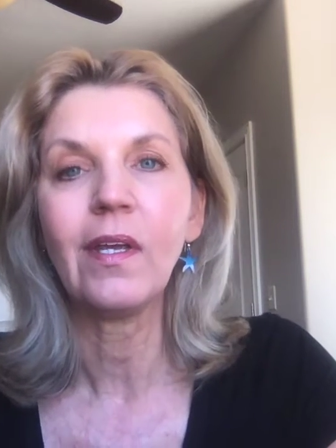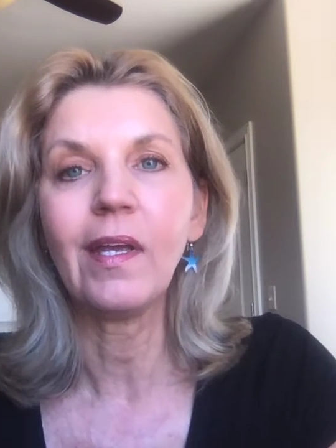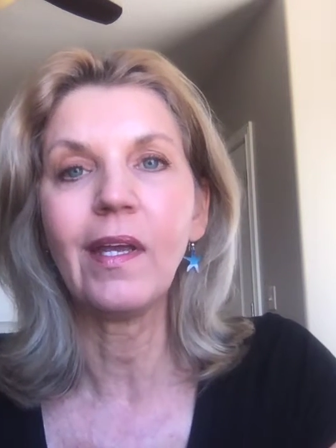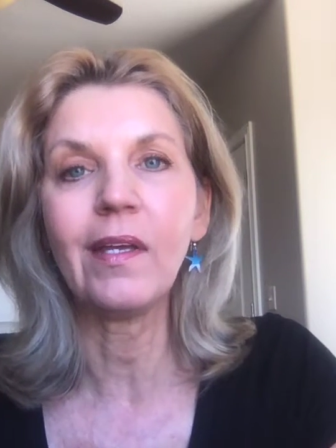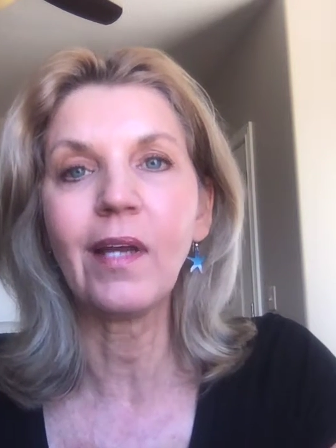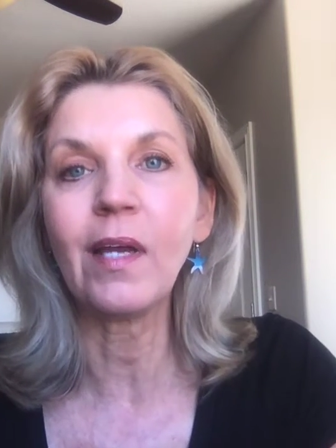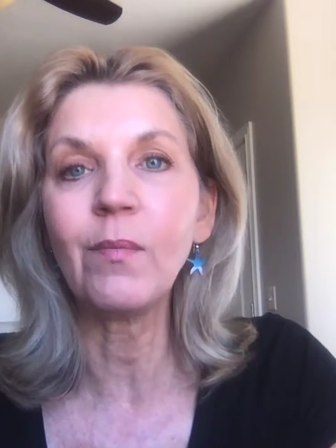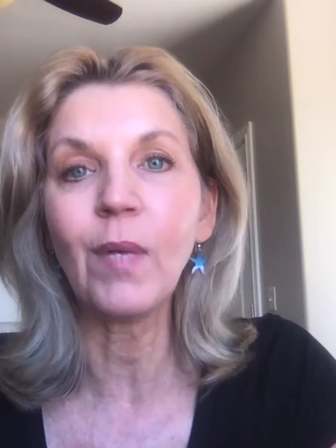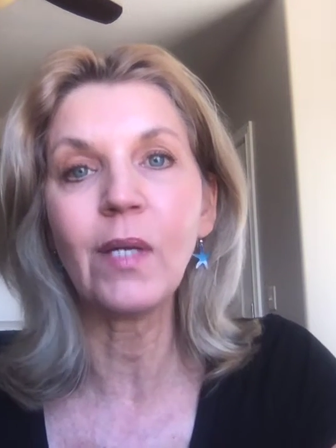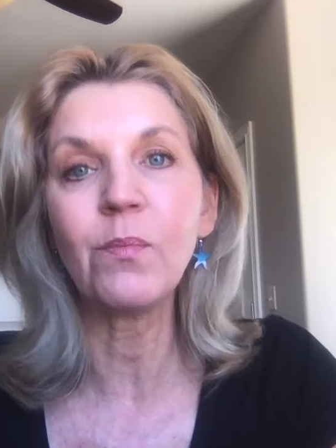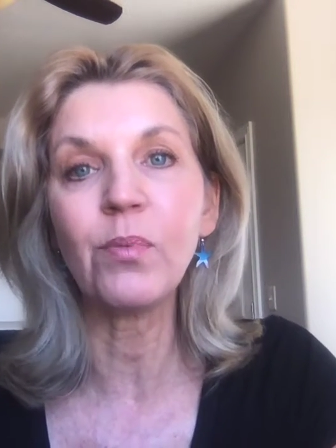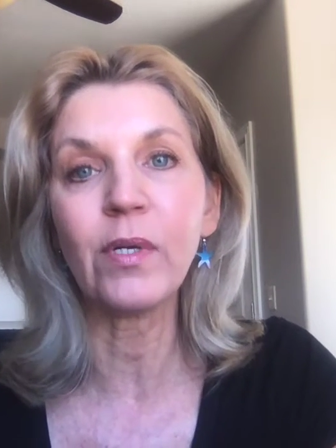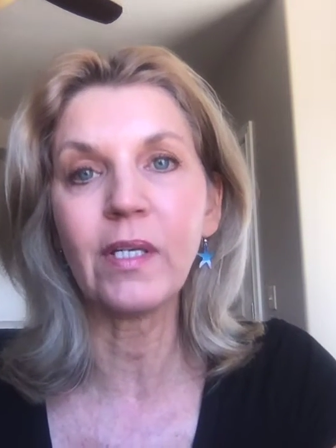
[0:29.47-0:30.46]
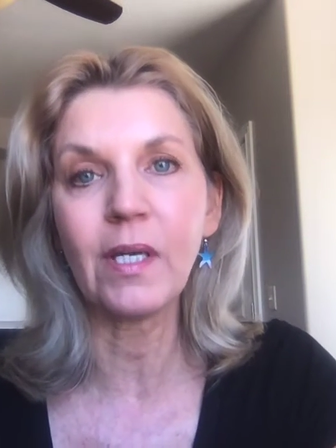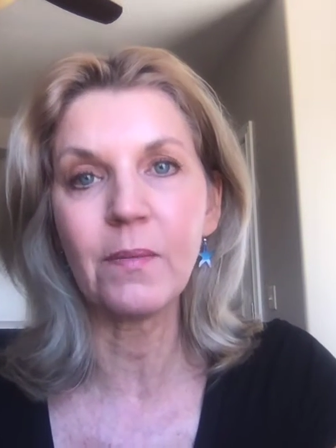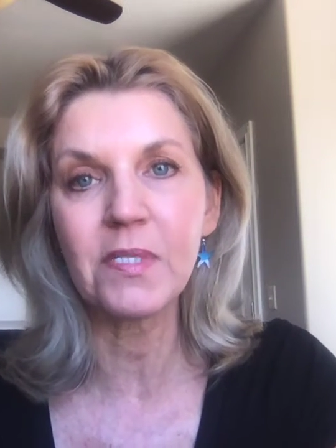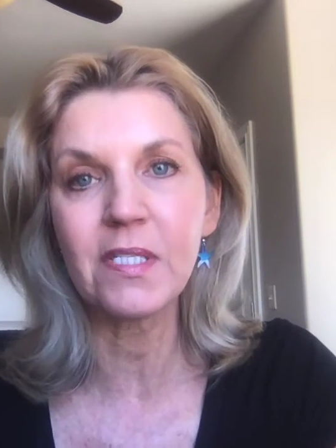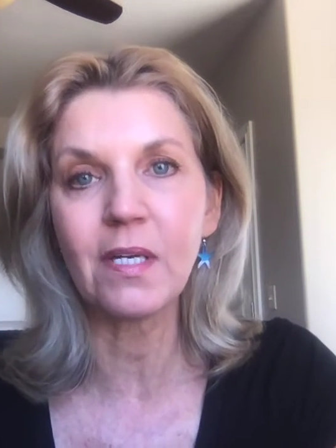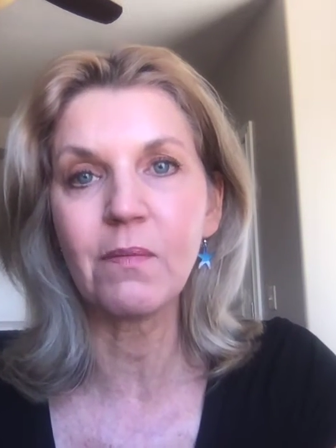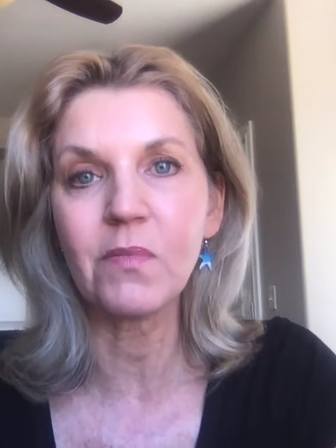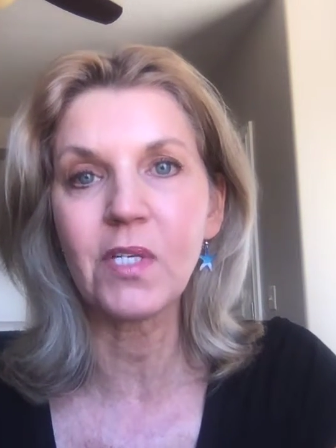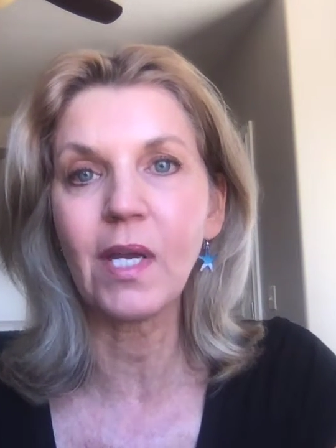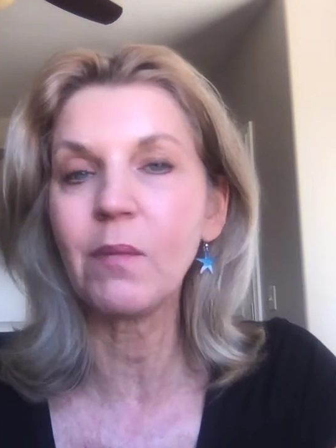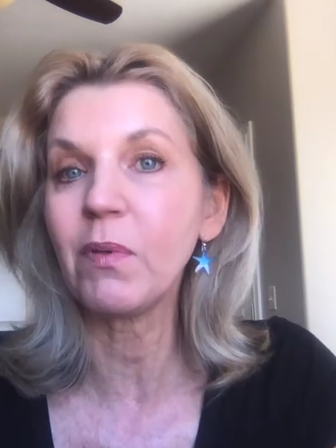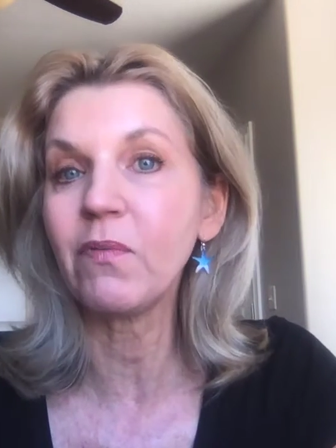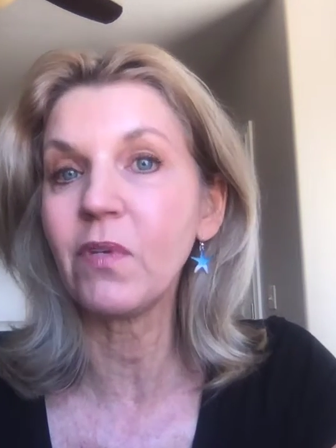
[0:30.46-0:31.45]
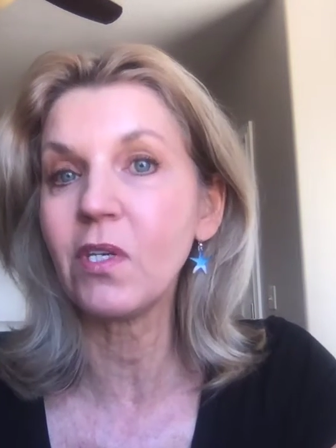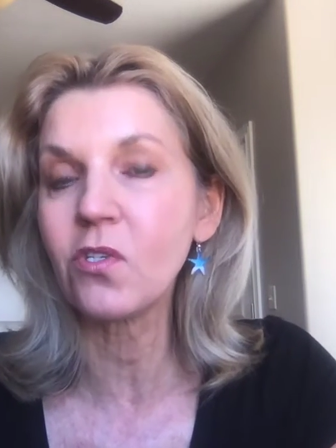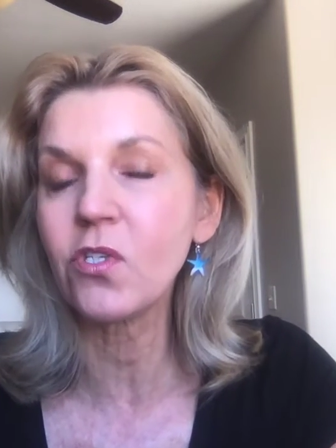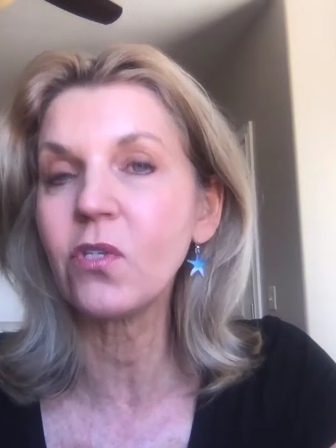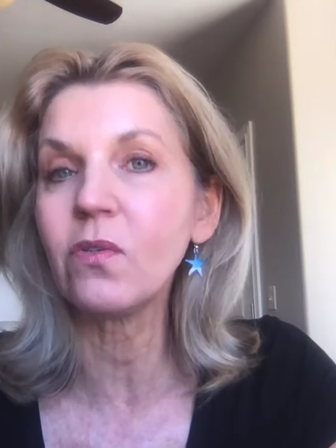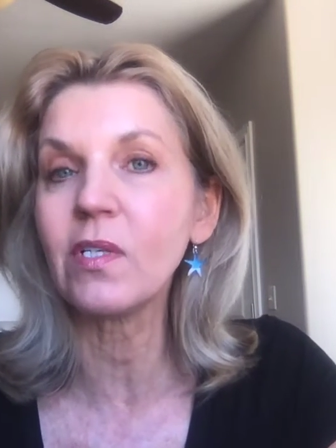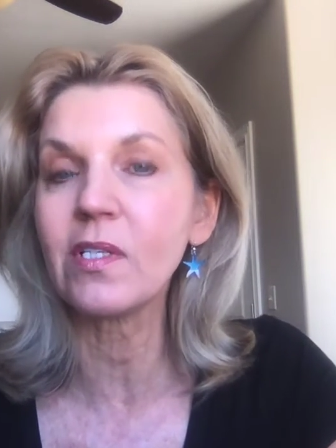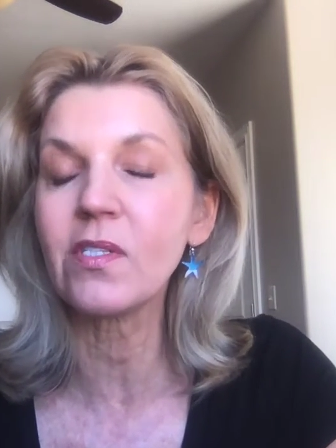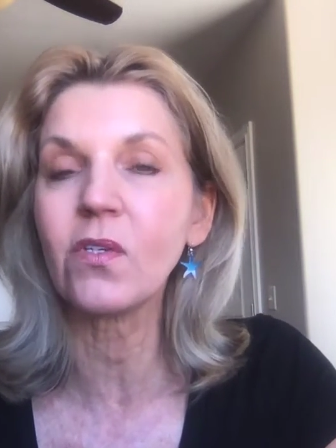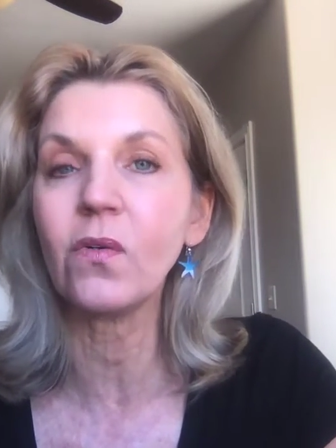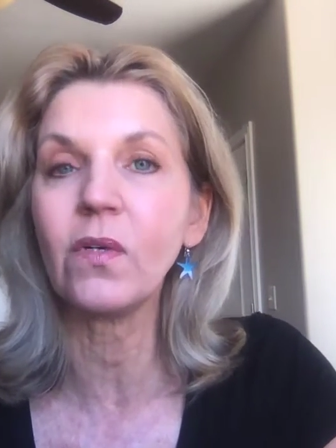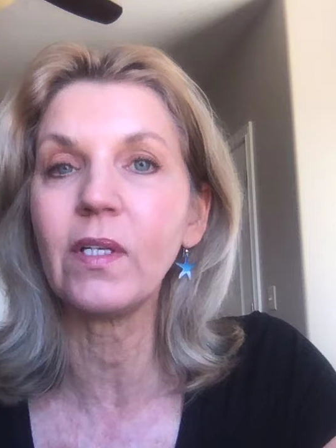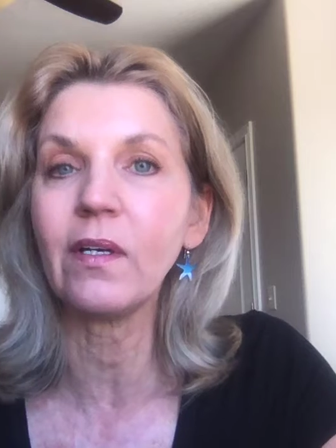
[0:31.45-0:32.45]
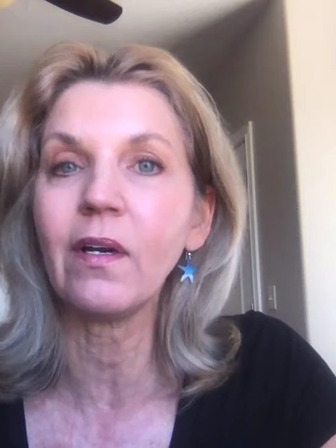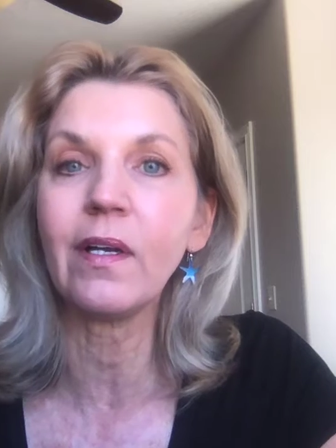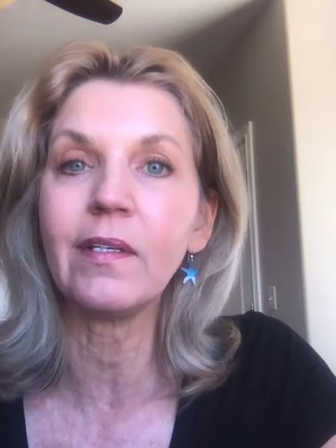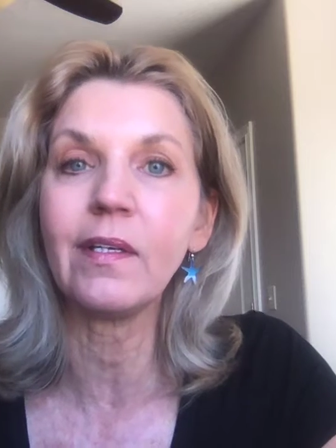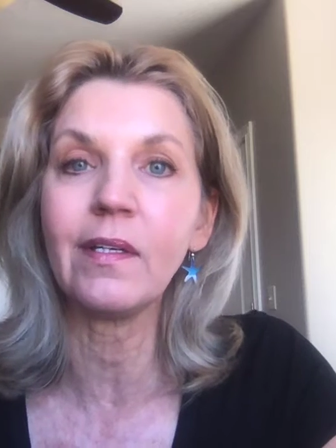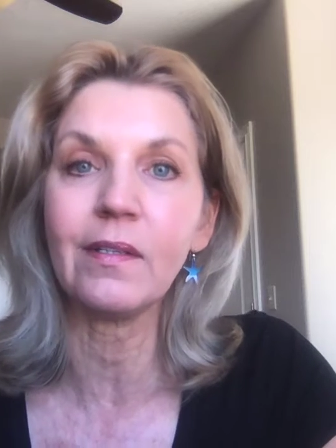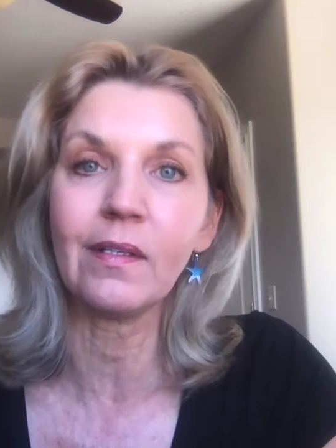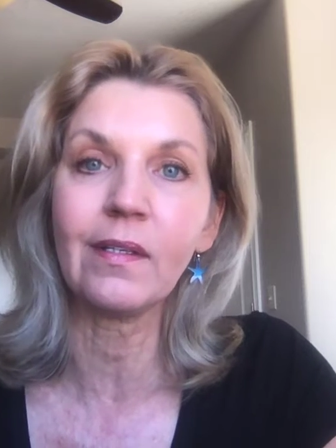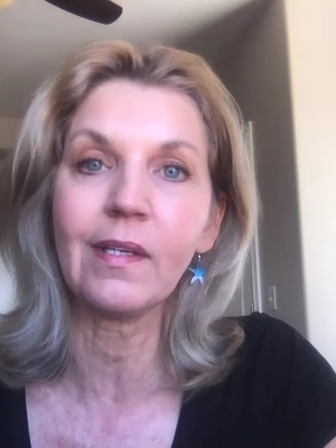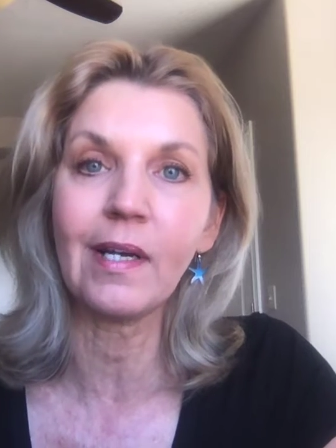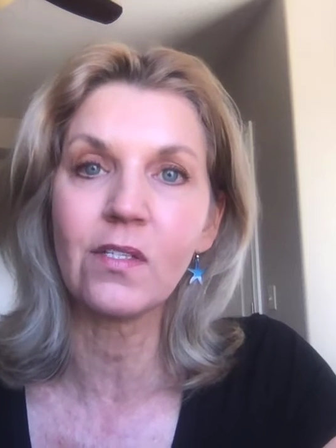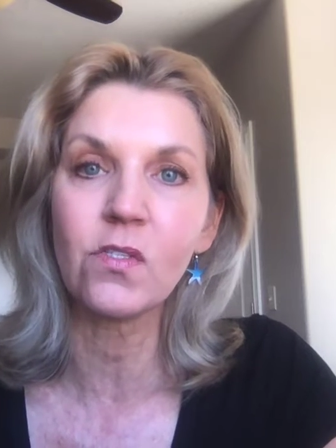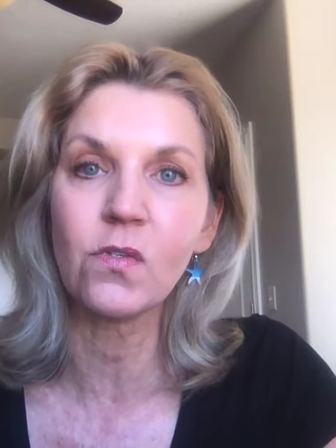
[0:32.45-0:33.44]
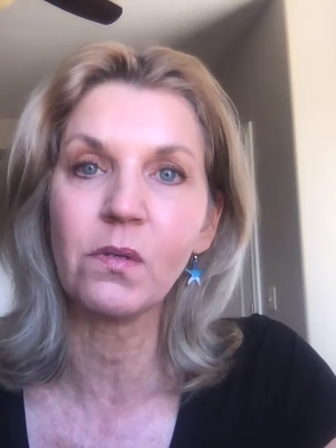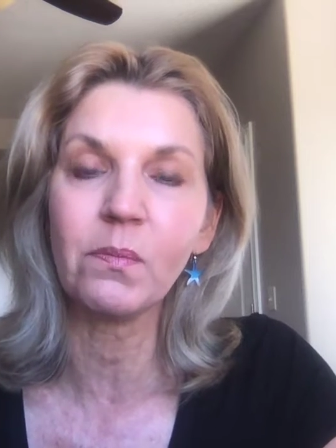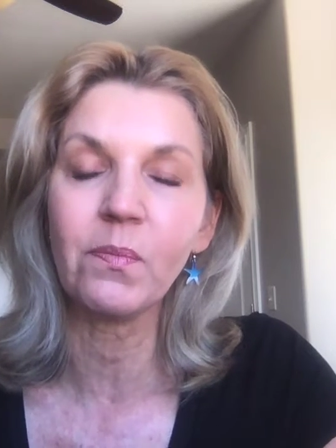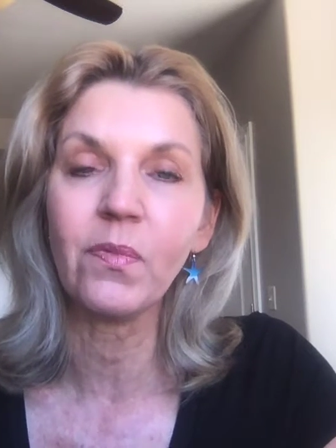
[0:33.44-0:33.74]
and I might bring up some type of issue that's going on in the classroom.